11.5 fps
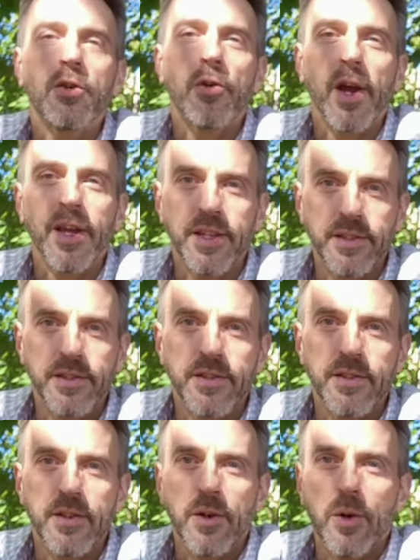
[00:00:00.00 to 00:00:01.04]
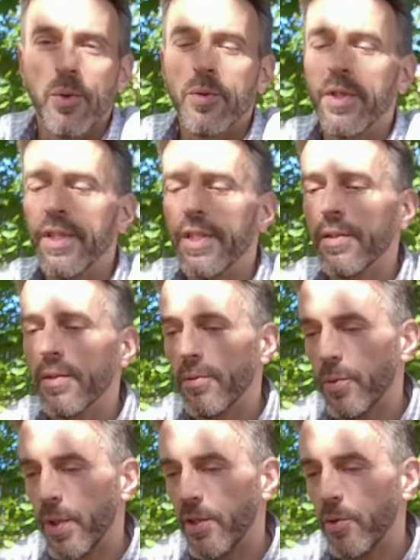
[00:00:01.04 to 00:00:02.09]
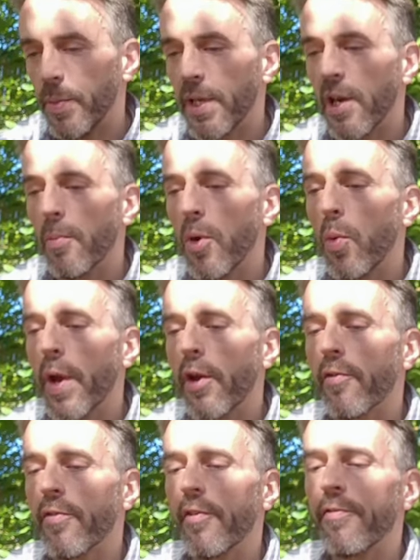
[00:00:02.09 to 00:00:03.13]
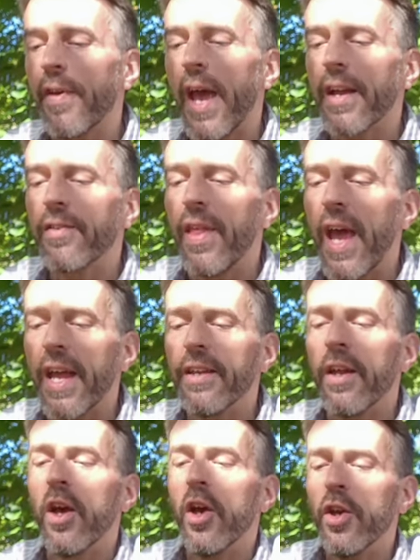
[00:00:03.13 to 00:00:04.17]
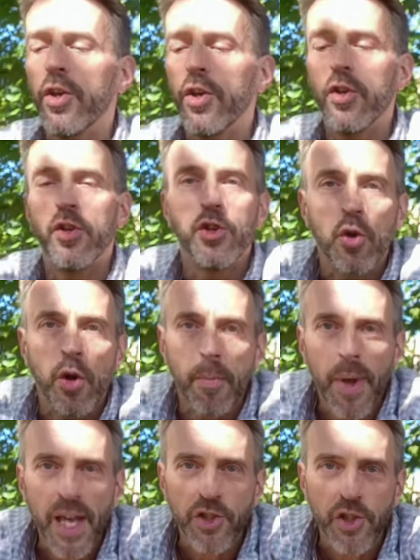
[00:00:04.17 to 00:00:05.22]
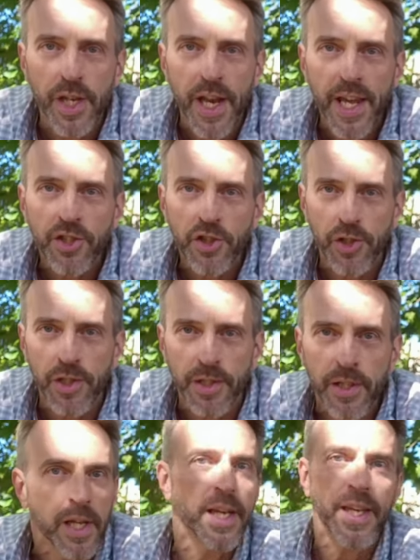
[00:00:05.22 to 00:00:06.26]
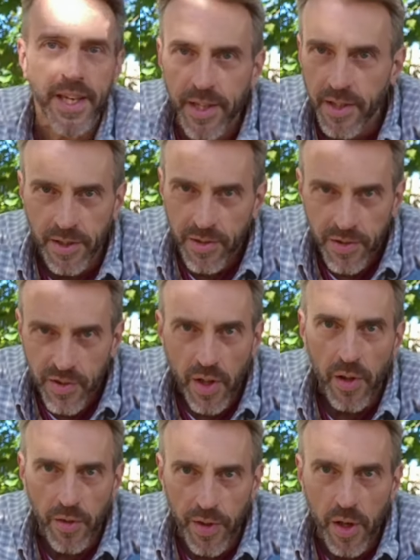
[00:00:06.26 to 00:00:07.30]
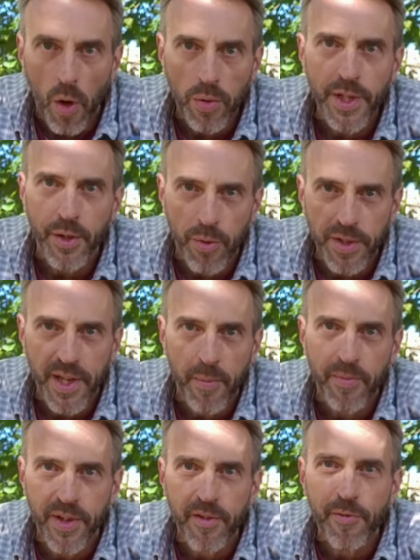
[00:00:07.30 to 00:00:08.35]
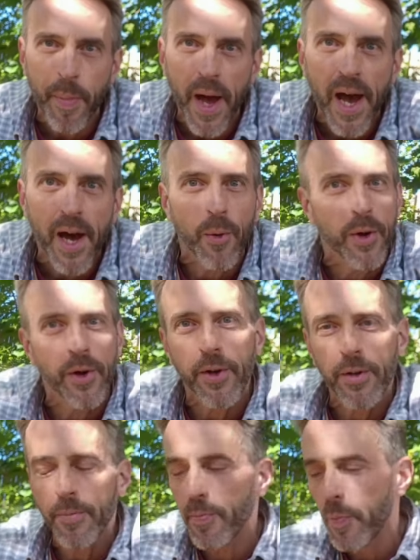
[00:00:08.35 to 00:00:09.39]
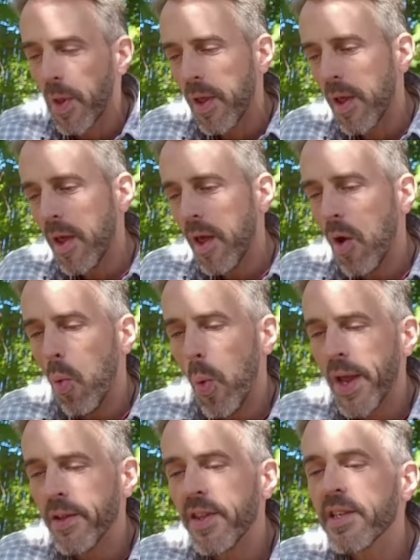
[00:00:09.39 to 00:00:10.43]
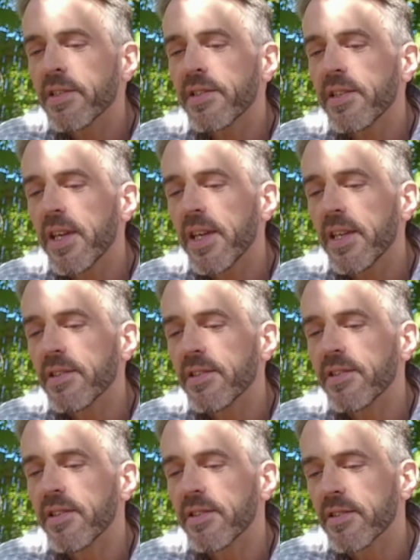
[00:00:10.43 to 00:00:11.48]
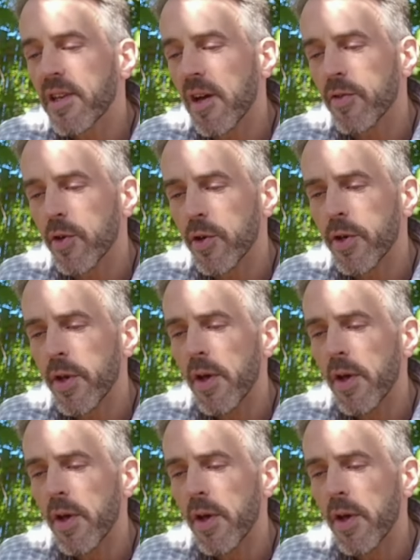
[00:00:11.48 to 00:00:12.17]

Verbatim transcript: Christ only when you become aware of the fact that your imagination is the only redemptive power. When this is discovered,